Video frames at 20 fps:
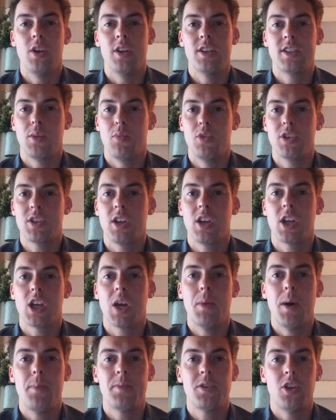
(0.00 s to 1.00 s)
someone's going to
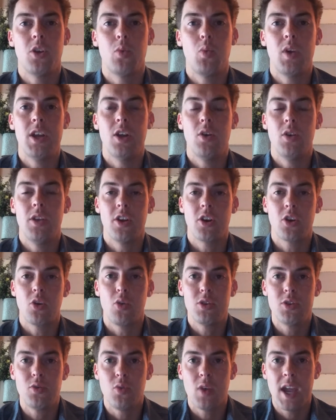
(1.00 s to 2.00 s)
come up to their window and they're
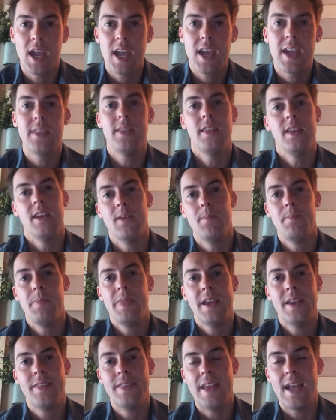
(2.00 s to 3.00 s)
going to hand them
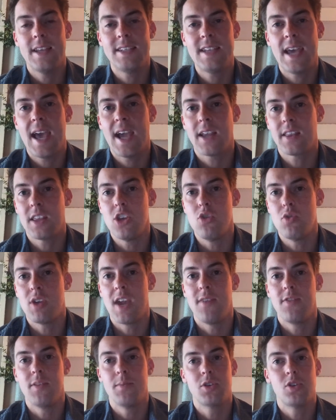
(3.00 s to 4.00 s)
that tag that you
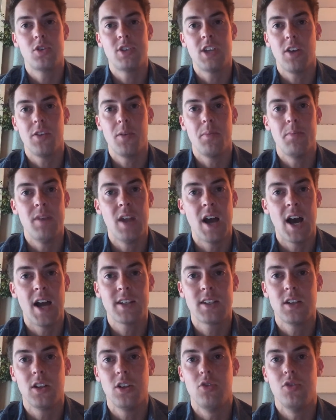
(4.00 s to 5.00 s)
gave them. So tell them
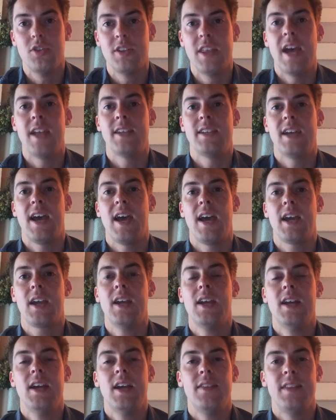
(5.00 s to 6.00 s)
not to lose that tag.
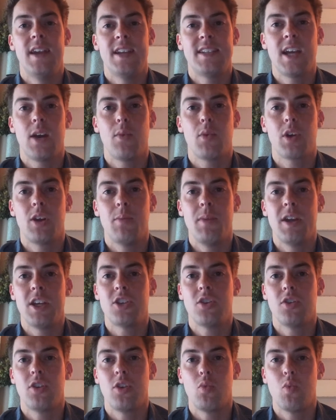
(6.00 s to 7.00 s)
That's how we're going to make
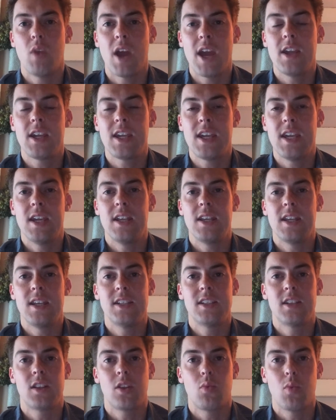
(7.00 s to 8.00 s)
sure the right kid
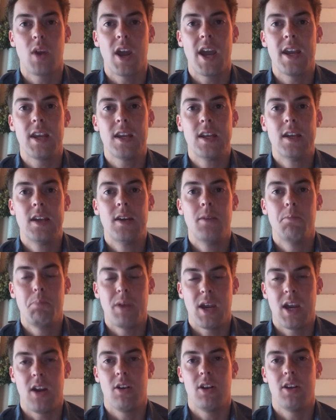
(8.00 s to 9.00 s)
gets to the right
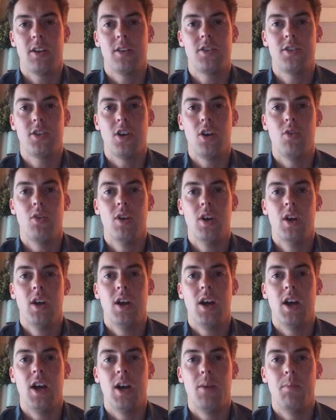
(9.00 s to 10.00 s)
parent. So
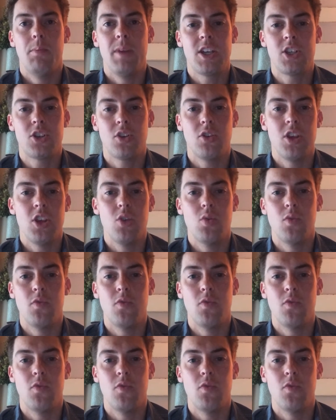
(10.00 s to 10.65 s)
make sure that you